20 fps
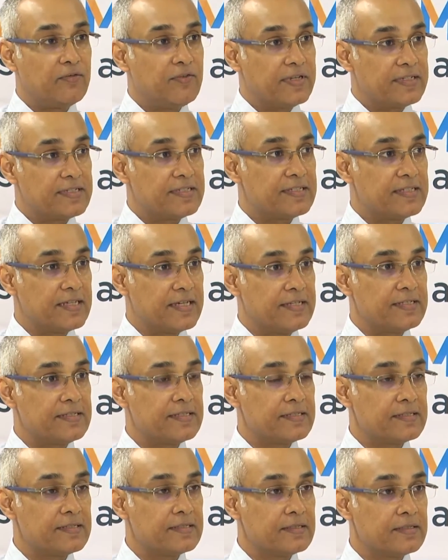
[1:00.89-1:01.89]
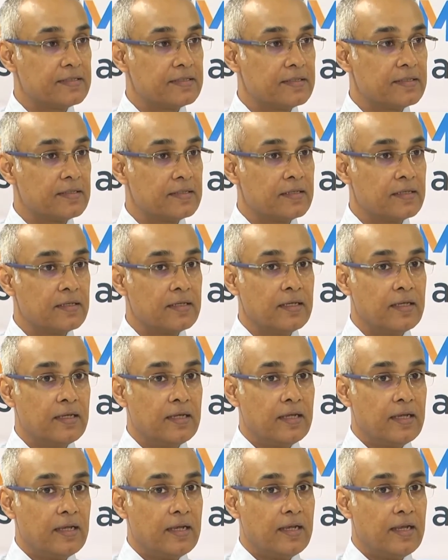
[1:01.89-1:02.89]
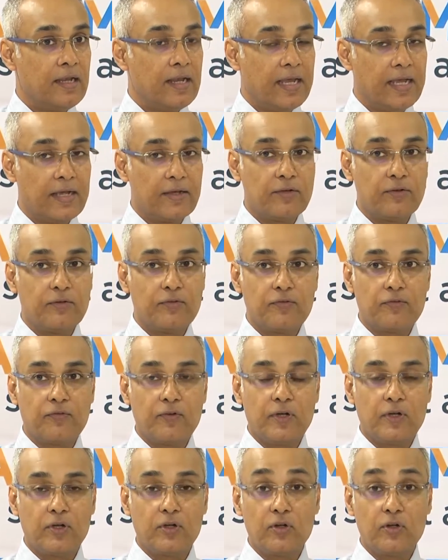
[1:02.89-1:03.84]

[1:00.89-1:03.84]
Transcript: of exercise, lack of uh,